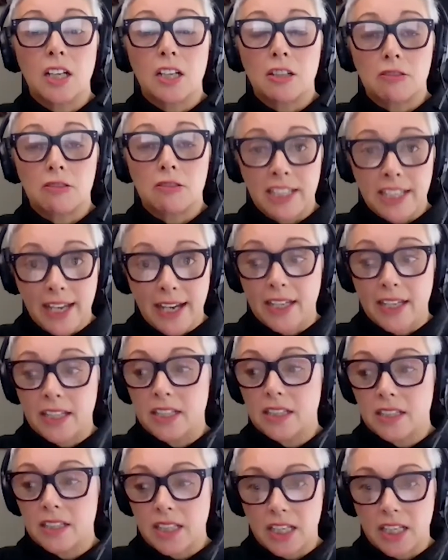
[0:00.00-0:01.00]

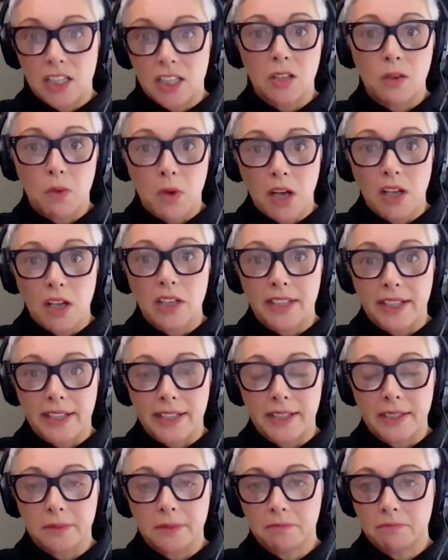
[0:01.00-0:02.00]
created
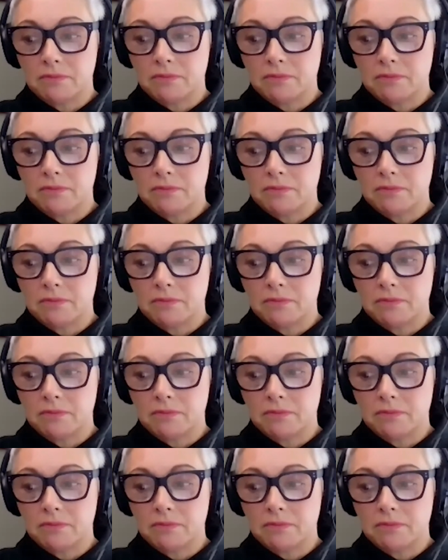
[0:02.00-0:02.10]
inequality